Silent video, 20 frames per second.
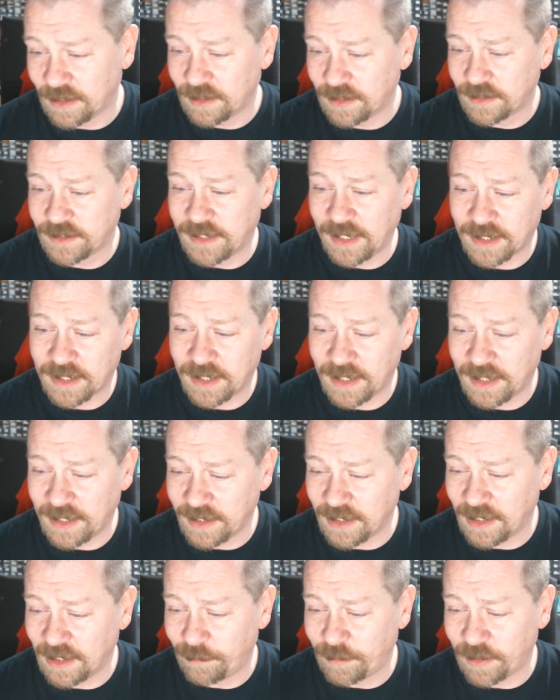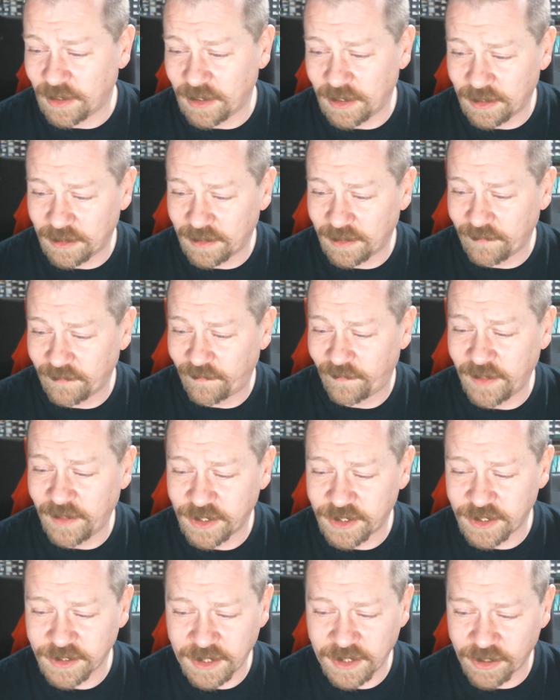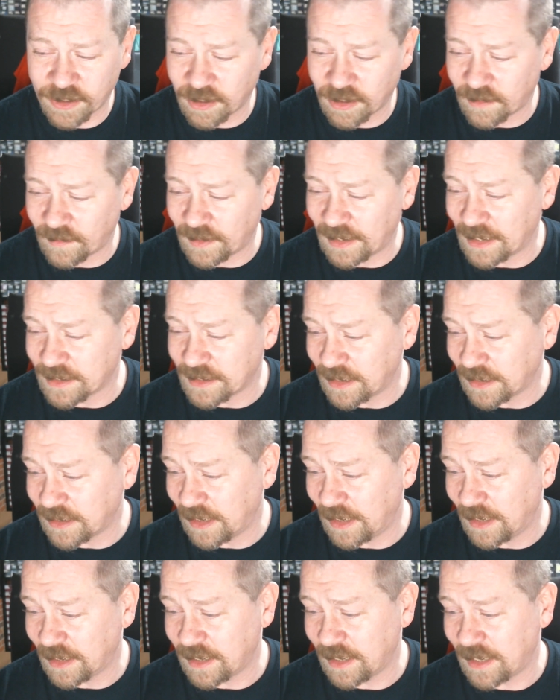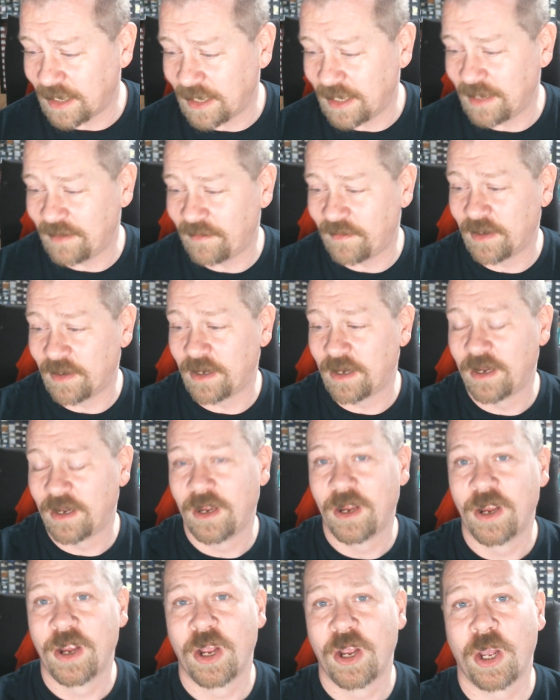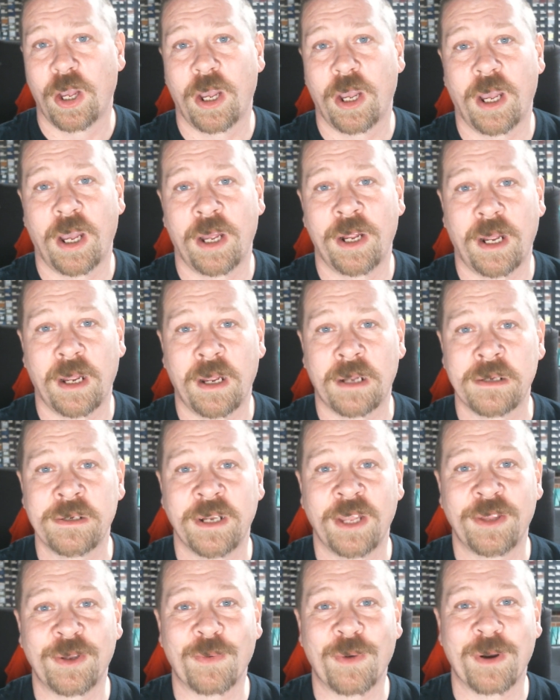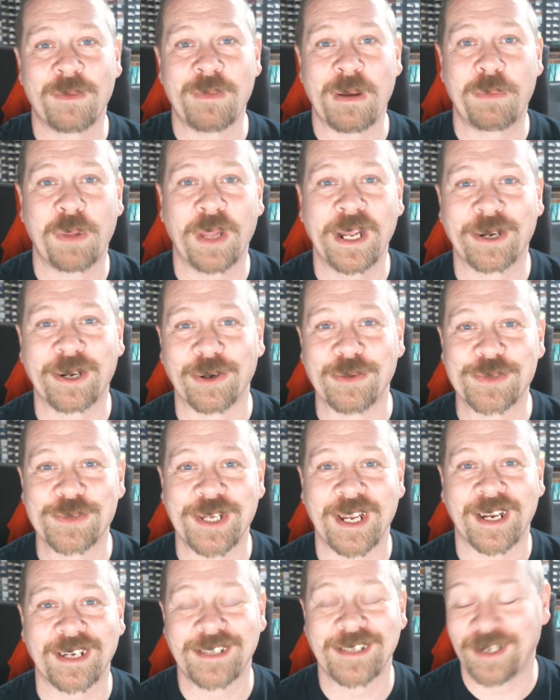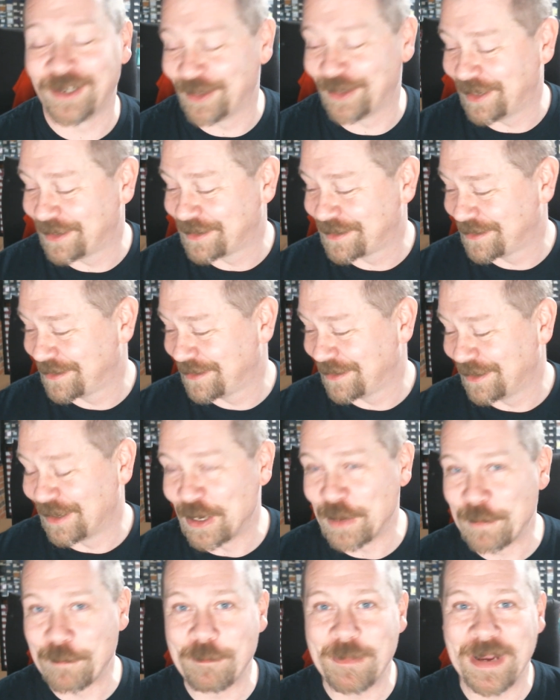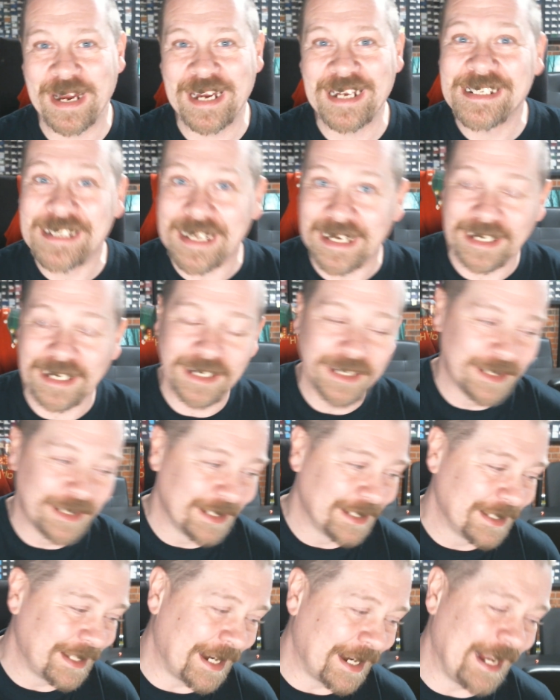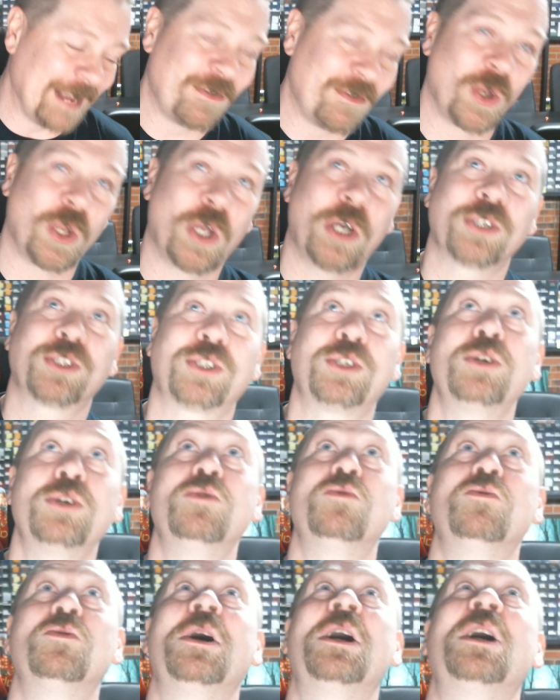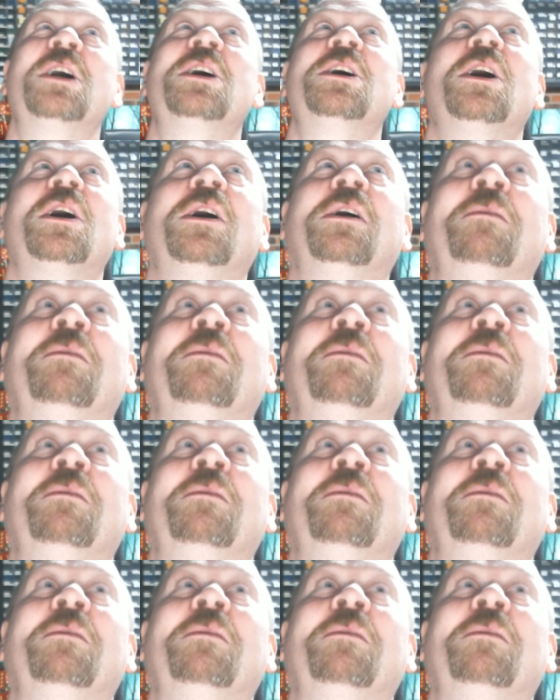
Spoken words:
deck lined up. Finished the Zendikar Rising deck, and I have another one of my playgroups decks here that's amazing that I have lost to a